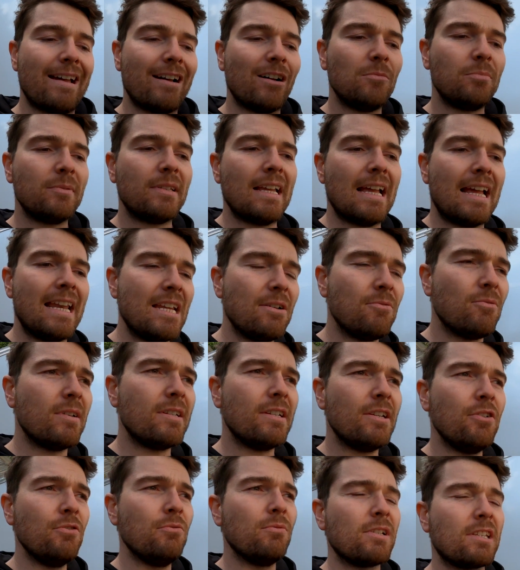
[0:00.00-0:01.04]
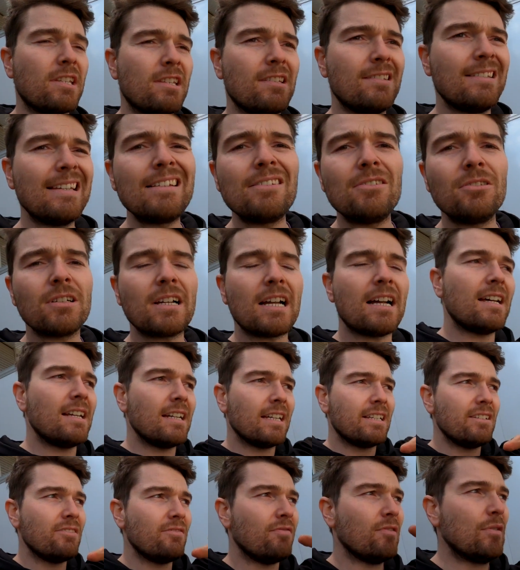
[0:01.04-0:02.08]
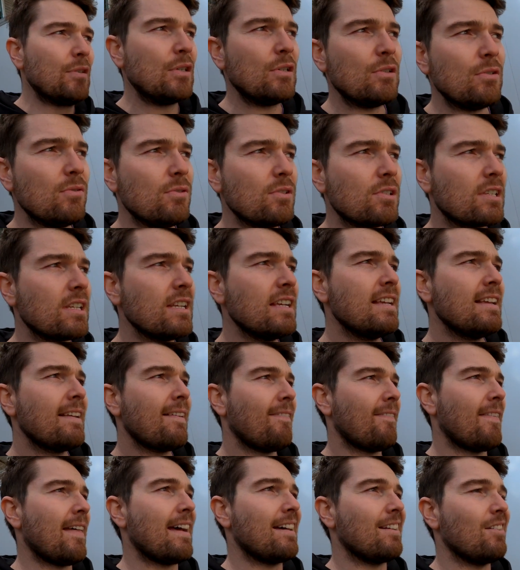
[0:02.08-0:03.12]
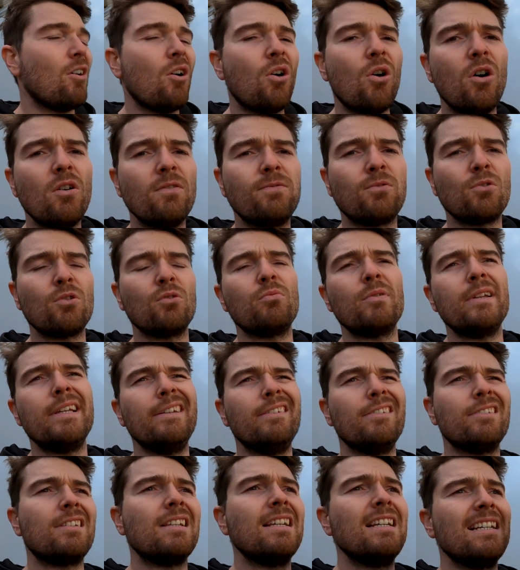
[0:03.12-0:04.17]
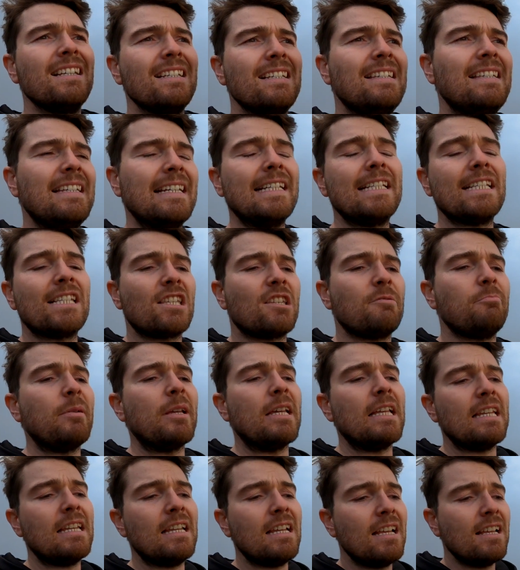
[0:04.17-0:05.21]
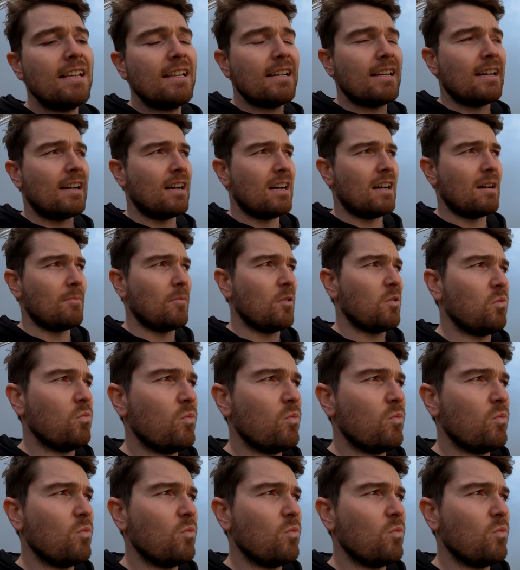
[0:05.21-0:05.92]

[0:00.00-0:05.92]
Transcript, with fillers: helped anyone who was still kind of confused that all four wheels didn't spin um,